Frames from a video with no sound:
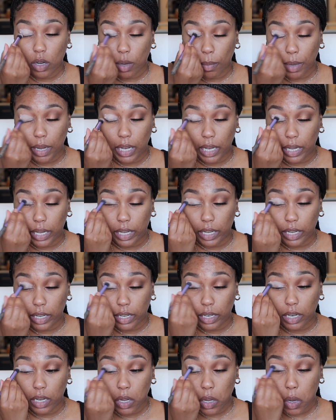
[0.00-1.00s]
on my
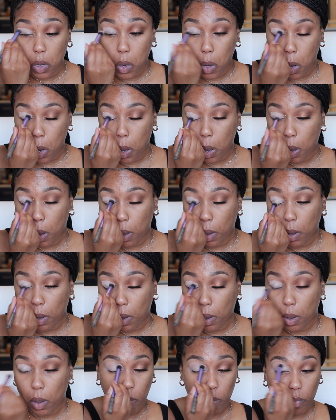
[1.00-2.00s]
lid.
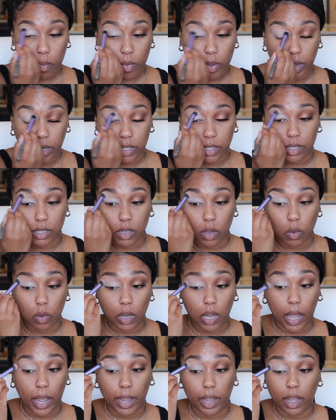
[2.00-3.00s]
It's so
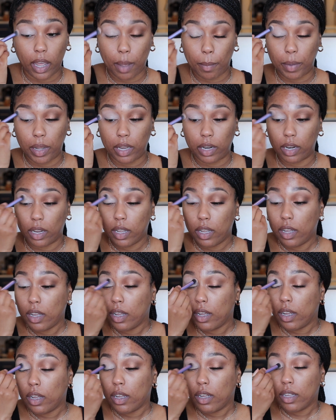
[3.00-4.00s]
light. I mean,
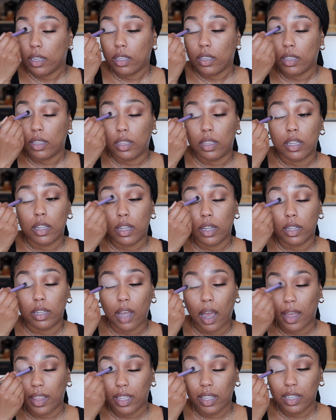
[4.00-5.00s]

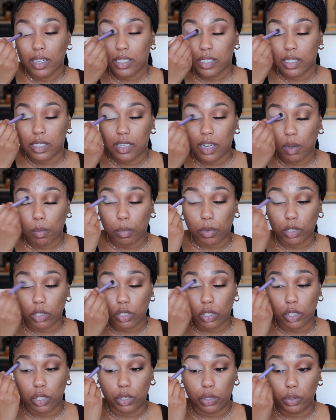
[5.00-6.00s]
I think this is number
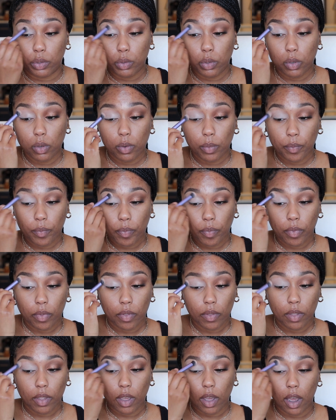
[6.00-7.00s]
2,
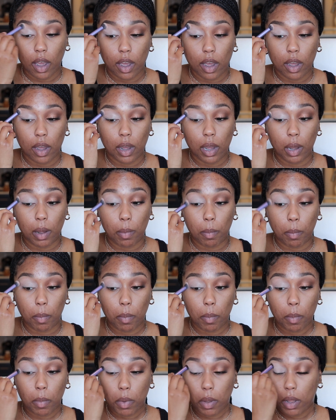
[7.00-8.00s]
and
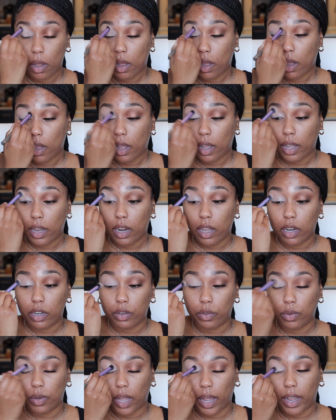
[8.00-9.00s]
I
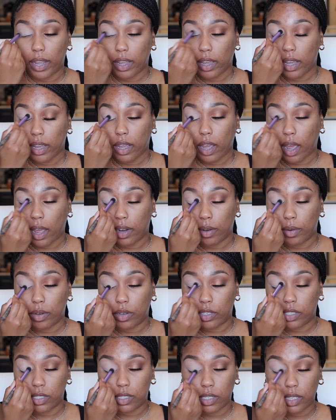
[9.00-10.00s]
do like it. I
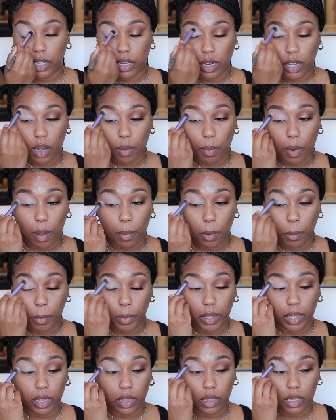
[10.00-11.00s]
just think I'll
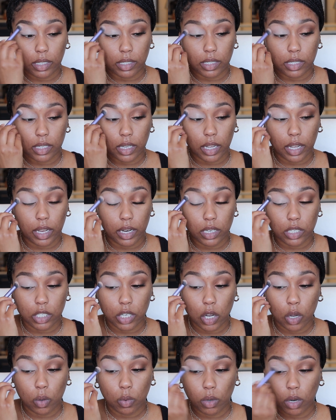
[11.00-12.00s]
probably get the skin
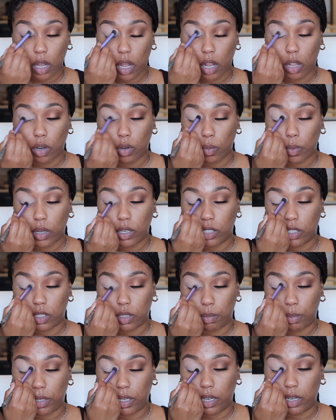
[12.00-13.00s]
tone colored one
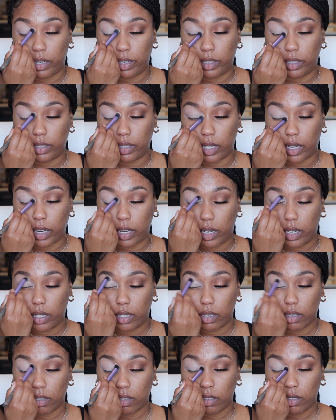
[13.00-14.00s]
just because,
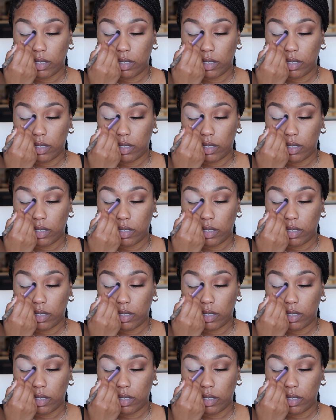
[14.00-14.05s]
like,